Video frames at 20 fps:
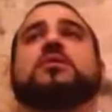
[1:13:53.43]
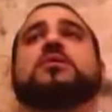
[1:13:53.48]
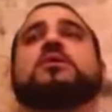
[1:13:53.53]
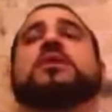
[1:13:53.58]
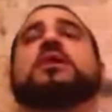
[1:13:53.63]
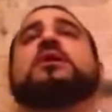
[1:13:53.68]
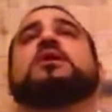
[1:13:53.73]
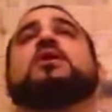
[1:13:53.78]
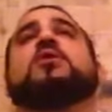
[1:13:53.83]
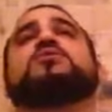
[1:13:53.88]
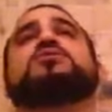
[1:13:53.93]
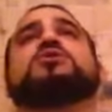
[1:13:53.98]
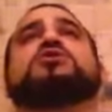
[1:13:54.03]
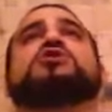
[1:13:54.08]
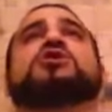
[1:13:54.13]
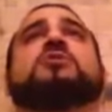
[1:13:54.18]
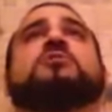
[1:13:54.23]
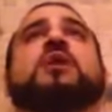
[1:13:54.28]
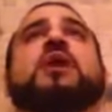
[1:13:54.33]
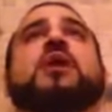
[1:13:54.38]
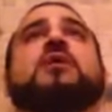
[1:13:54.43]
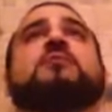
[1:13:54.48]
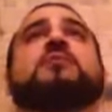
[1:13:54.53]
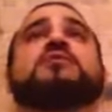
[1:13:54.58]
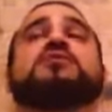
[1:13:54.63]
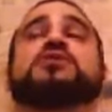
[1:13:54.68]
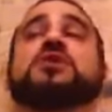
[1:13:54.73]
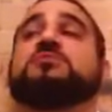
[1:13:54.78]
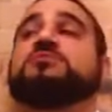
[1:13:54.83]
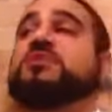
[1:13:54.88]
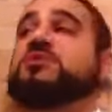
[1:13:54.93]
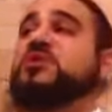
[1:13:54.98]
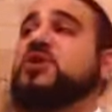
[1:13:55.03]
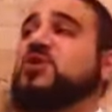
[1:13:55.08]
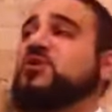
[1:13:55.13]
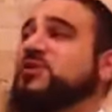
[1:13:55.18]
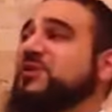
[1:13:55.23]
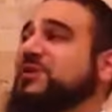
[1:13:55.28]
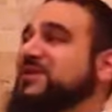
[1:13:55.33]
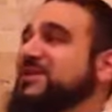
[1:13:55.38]
Then he goes to Shemaim, and Hashem says,
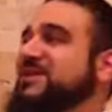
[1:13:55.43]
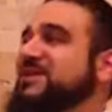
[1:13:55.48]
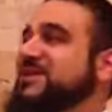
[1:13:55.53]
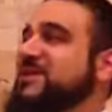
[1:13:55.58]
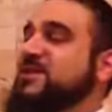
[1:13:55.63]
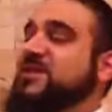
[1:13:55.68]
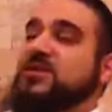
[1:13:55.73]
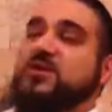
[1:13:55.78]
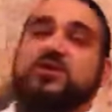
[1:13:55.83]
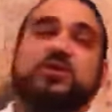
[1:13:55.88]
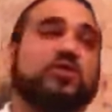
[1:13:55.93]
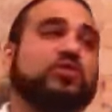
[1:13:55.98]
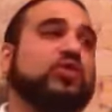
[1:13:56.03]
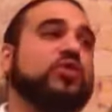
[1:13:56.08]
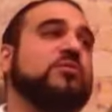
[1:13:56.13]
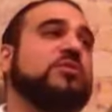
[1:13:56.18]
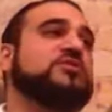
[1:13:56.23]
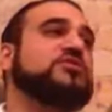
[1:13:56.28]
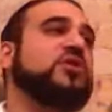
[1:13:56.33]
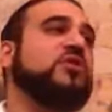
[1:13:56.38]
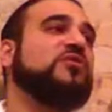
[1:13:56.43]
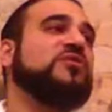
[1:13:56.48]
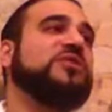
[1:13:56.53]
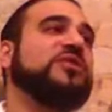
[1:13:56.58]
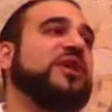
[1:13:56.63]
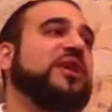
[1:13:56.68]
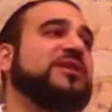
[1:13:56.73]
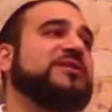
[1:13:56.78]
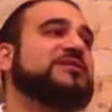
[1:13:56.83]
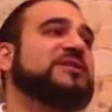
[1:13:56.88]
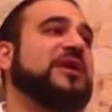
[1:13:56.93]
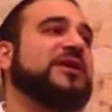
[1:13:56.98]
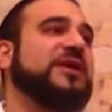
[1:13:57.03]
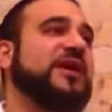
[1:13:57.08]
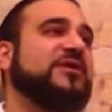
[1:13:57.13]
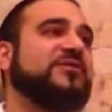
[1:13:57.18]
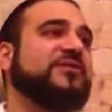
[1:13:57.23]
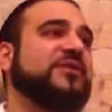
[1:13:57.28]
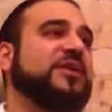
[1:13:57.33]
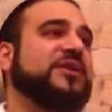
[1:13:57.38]
"Oh, the room is over there. It's not
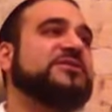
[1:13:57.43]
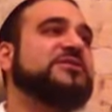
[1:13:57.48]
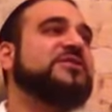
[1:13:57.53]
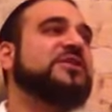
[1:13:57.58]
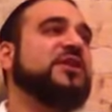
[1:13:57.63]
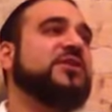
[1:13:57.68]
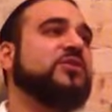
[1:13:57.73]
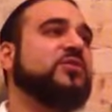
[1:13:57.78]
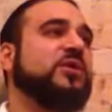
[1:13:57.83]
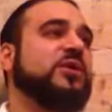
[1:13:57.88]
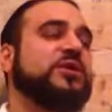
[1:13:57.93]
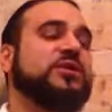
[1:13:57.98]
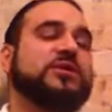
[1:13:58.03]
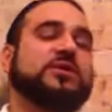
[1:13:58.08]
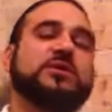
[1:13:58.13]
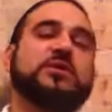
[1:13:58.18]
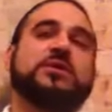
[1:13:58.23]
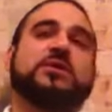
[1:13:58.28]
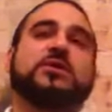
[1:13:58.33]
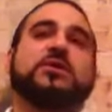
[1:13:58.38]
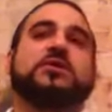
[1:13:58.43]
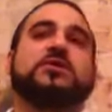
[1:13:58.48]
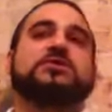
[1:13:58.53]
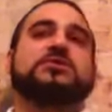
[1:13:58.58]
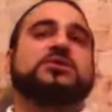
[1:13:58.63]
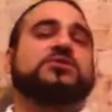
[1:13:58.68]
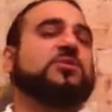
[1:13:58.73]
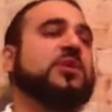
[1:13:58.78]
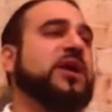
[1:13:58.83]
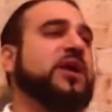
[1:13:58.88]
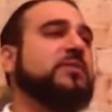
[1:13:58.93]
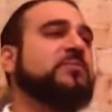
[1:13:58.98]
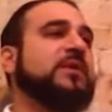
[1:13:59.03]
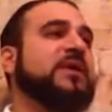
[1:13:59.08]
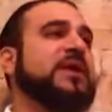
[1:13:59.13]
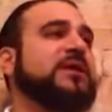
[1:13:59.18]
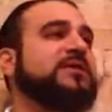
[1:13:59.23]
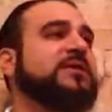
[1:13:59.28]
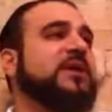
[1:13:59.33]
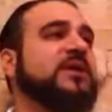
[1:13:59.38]
heaven. It's the other one." He says, "Wait, but
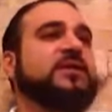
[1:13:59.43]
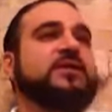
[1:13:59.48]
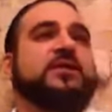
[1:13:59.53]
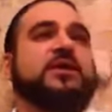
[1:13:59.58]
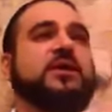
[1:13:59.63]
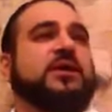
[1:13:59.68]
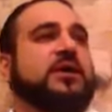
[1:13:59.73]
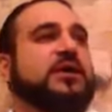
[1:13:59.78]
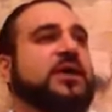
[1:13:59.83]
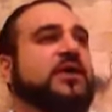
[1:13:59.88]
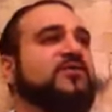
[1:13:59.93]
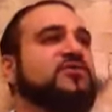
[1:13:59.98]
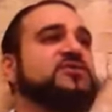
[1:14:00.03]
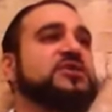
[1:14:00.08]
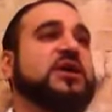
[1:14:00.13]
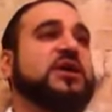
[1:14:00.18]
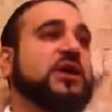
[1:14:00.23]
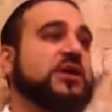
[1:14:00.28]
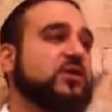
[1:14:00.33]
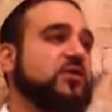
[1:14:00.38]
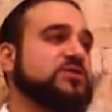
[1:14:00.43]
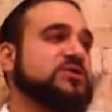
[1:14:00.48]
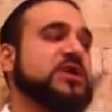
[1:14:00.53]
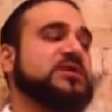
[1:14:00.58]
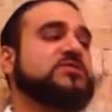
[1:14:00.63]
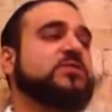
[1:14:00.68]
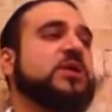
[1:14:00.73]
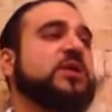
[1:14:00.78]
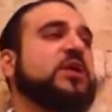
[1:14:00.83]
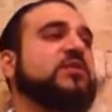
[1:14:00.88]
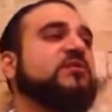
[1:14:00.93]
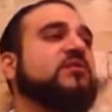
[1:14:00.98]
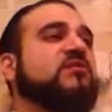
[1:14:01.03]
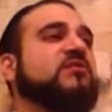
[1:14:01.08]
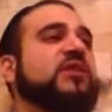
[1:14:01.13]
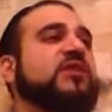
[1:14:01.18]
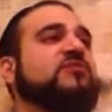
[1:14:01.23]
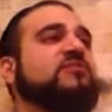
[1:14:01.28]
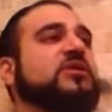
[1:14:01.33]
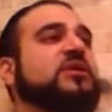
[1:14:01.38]
I did. I gave tzedakah." He goes, "That's why I gave you $5